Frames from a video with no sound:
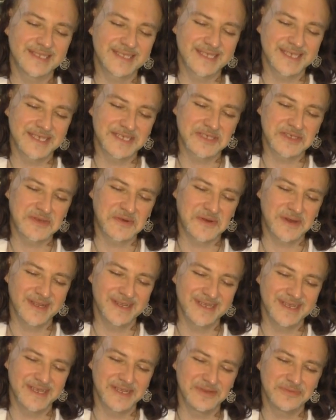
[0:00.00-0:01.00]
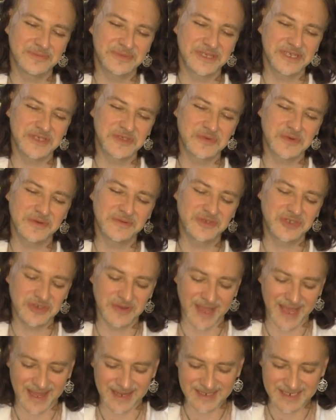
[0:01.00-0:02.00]
It says, Kuan Yin, please, what would
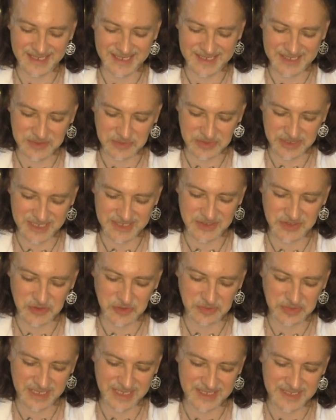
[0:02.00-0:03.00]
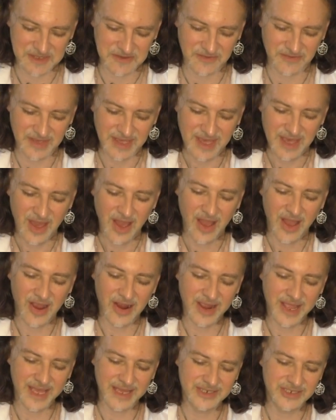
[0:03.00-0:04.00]
you add to this, please? Your piece of
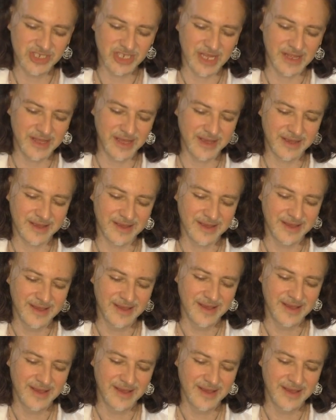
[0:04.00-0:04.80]
archangelic